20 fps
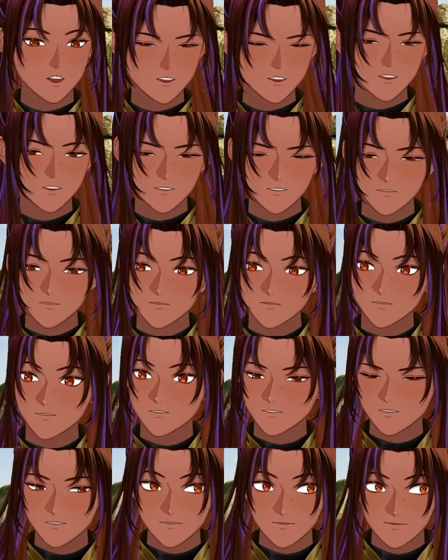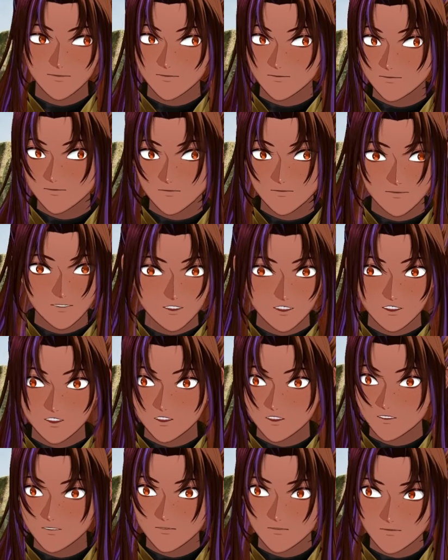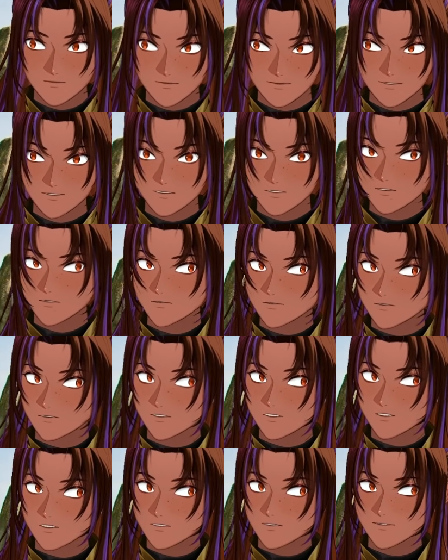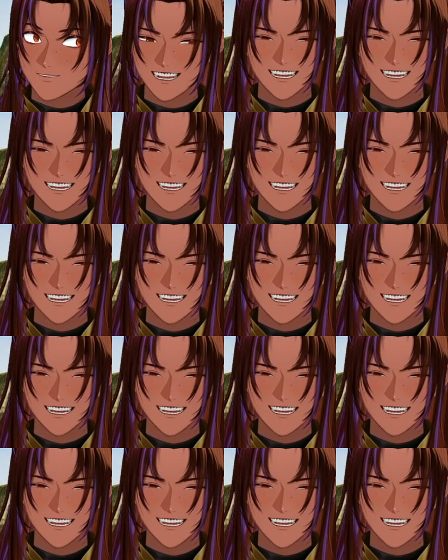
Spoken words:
you could just bring a real shield,